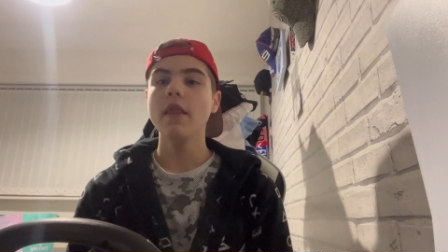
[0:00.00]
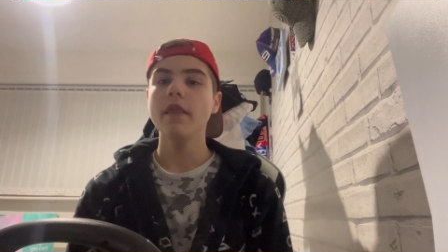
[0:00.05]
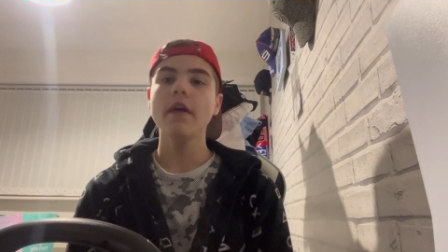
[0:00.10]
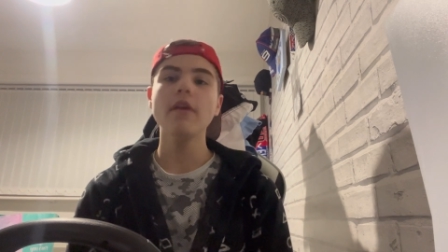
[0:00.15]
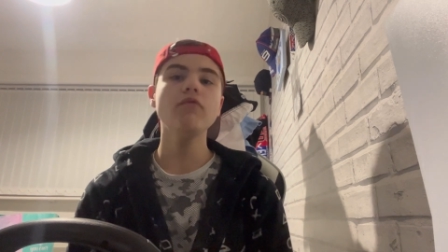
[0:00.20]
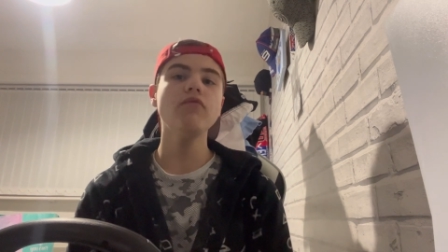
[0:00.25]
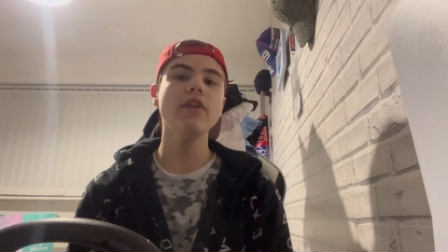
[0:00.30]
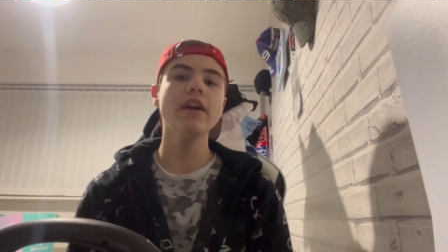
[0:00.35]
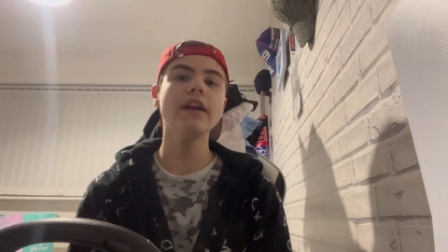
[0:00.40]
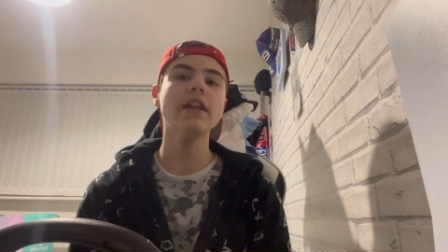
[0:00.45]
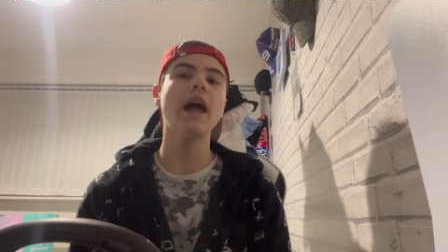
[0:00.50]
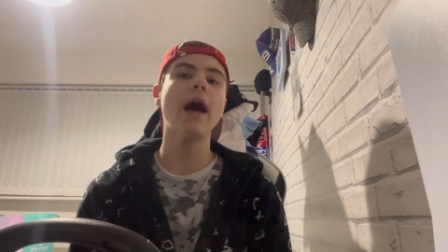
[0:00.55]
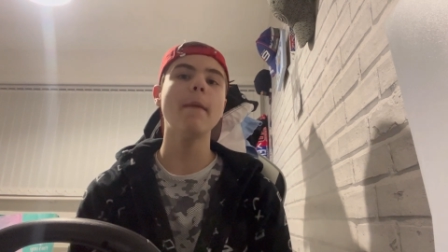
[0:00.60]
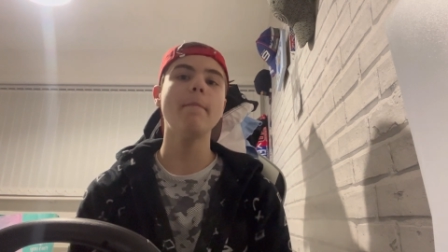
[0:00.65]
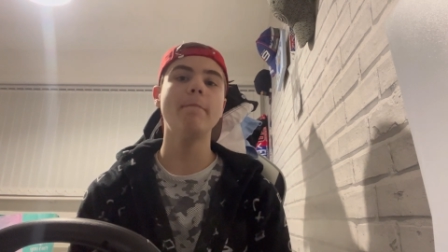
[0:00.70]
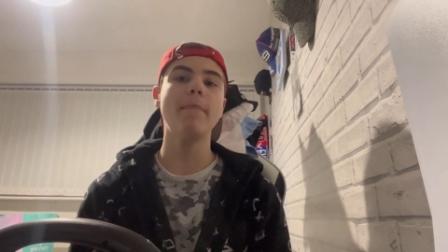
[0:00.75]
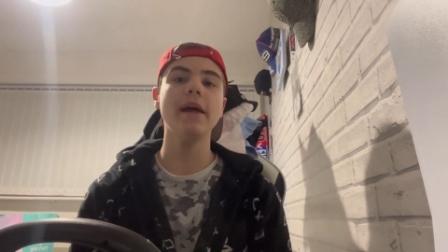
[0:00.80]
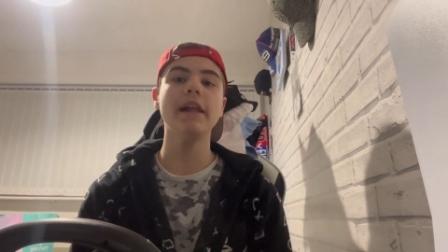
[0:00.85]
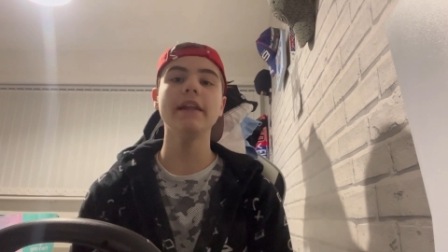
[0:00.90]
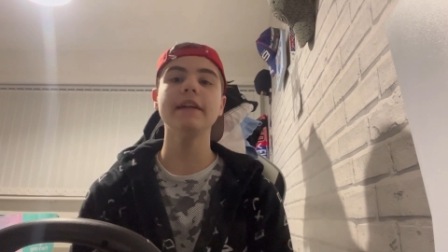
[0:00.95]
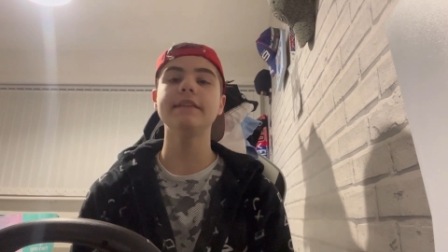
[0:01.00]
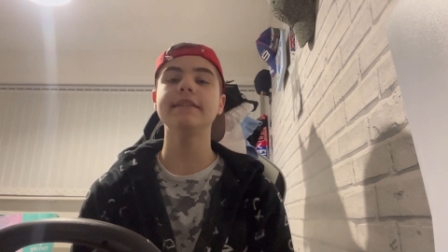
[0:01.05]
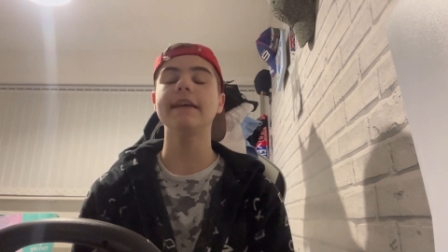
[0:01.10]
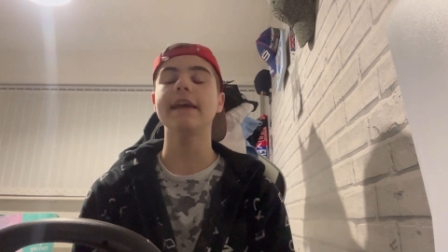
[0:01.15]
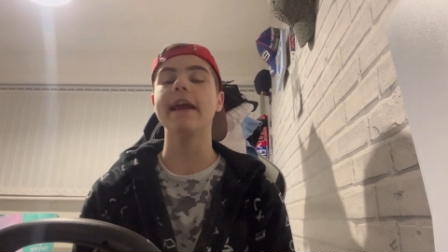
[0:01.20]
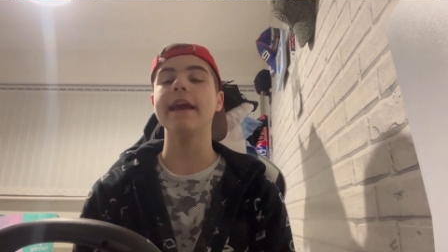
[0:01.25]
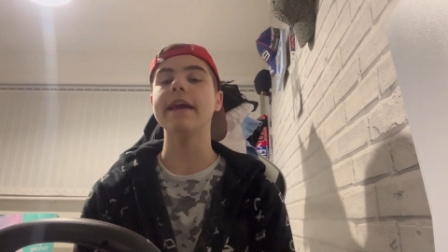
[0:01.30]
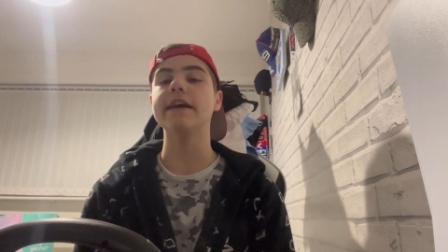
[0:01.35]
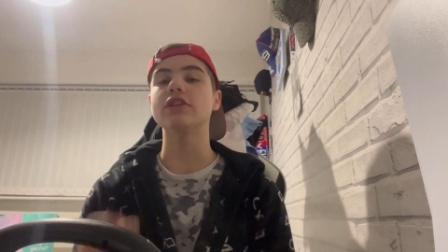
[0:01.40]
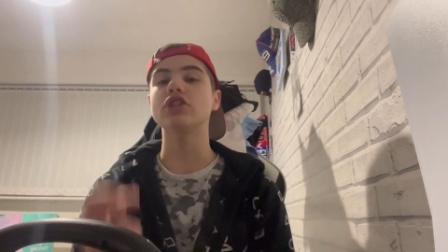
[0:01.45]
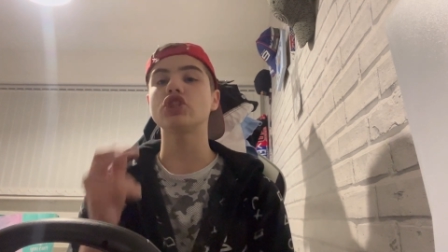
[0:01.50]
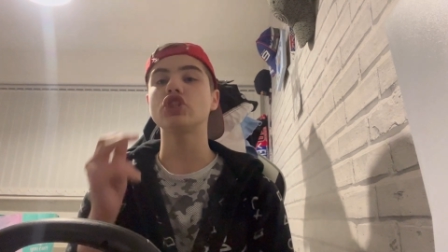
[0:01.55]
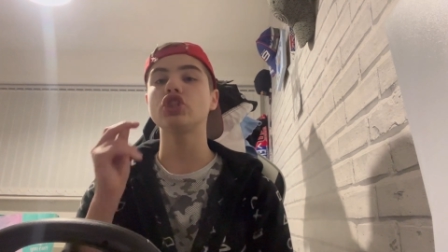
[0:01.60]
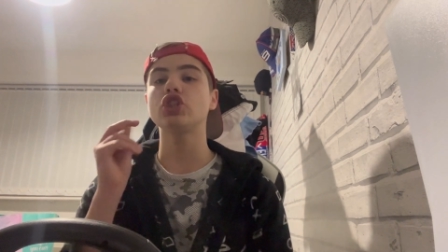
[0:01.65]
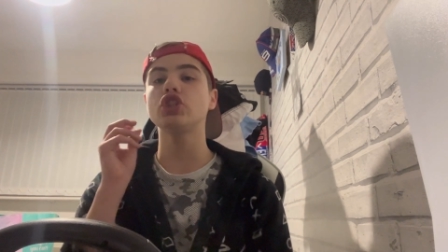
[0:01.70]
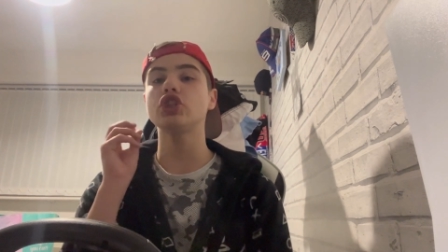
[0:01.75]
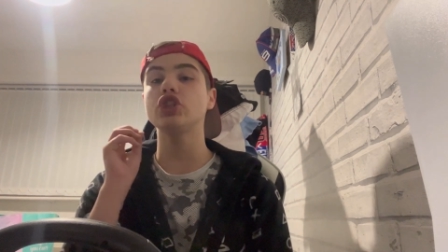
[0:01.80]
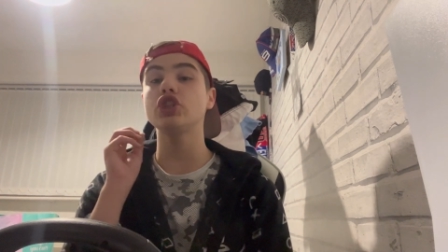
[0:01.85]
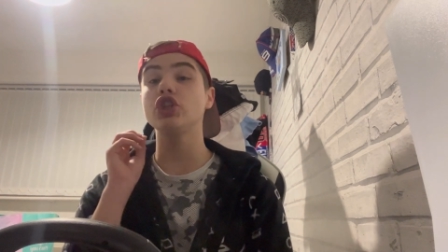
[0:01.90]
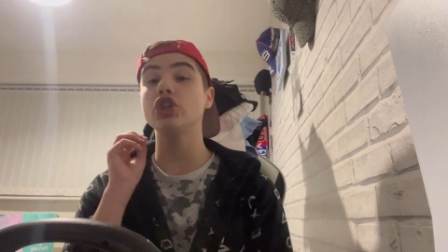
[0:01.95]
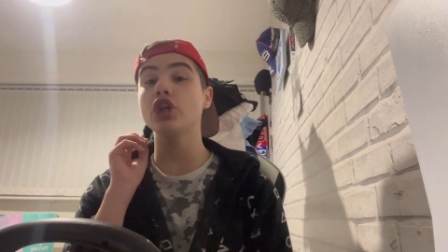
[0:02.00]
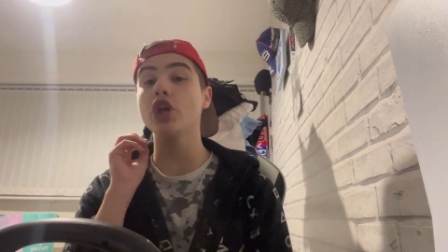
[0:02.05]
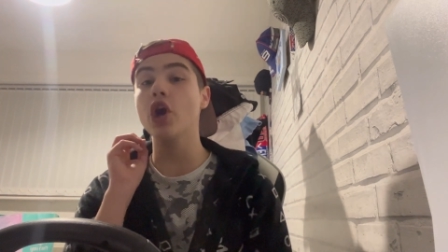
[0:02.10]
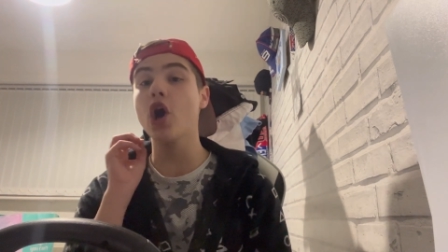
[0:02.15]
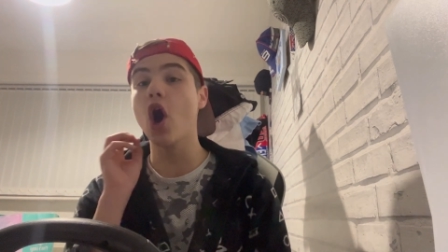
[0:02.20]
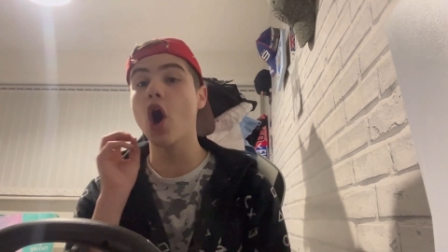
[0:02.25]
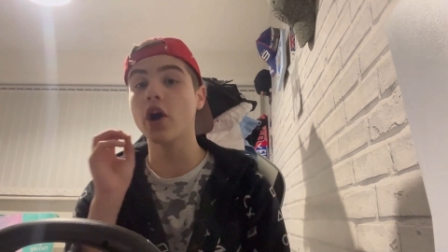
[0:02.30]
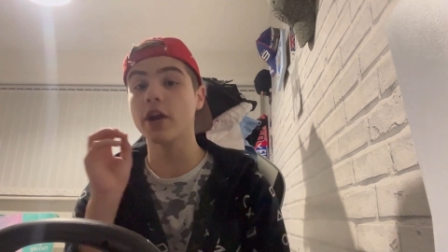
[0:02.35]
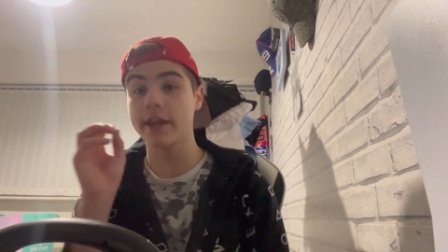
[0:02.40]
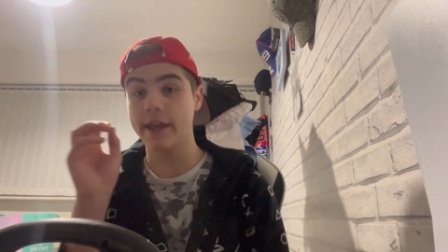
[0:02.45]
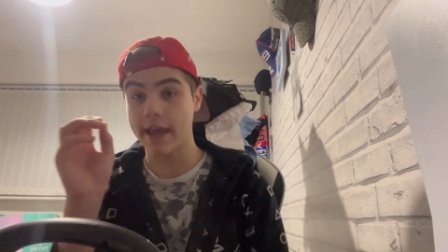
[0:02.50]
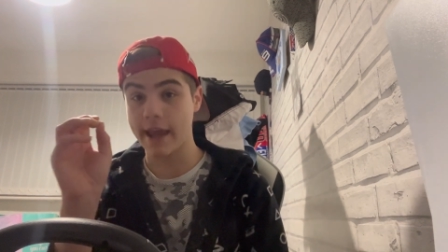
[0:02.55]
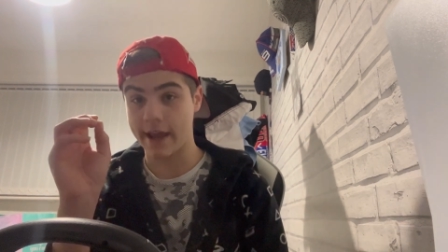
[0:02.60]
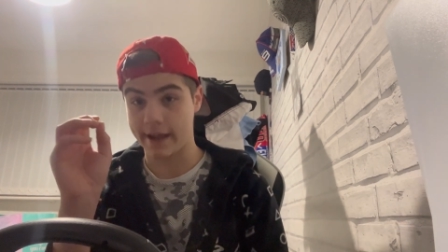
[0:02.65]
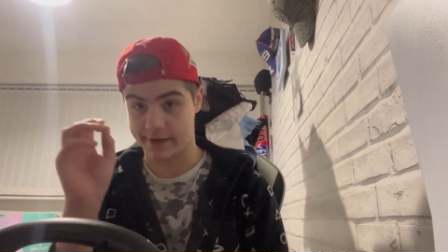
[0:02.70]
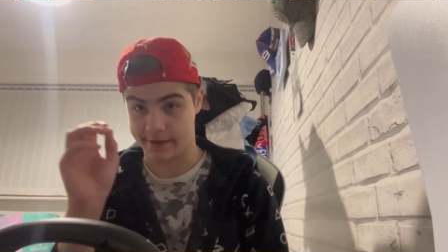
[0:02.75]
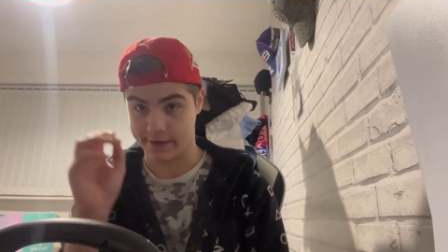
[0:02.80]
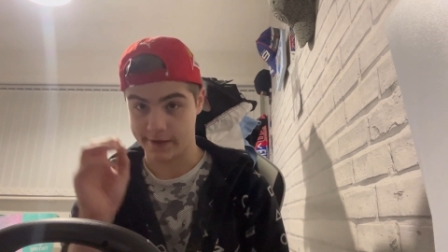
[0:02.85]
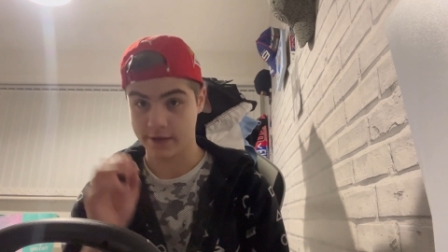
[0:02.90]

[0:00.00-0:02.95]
The reliability is shocking.